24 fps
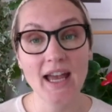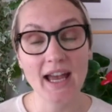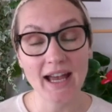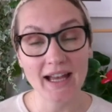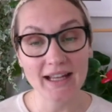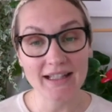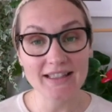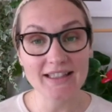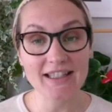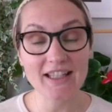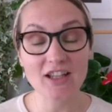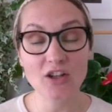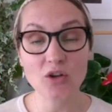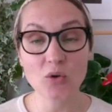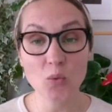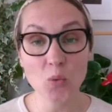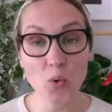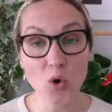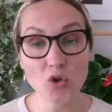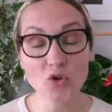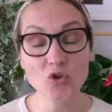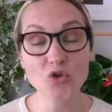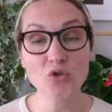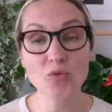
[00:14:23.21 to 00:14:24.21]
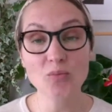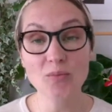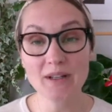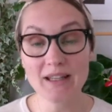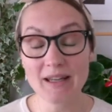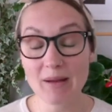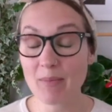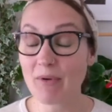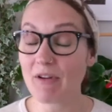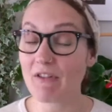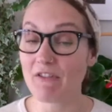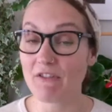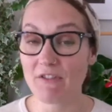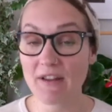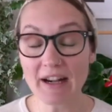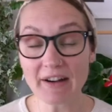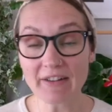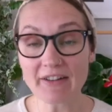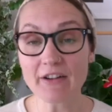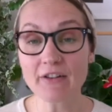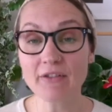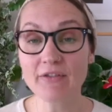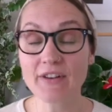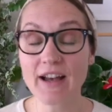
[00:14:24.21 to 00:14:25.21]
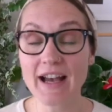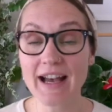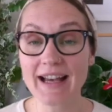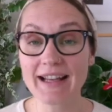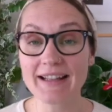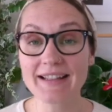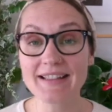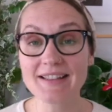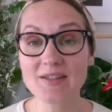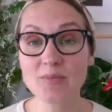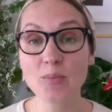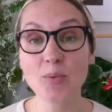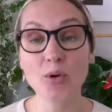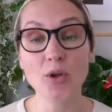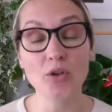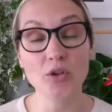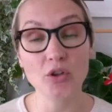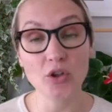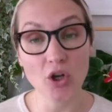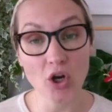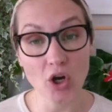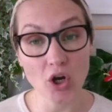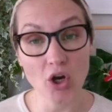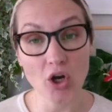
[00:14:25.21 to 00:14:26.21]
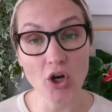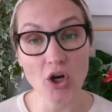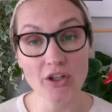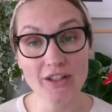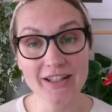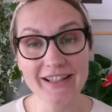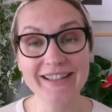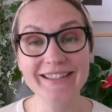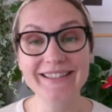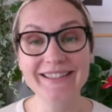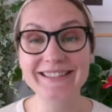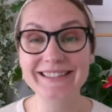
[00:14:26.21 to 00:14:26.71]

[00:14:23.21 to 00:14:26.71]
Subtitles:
I take quantum leap very fast, but God,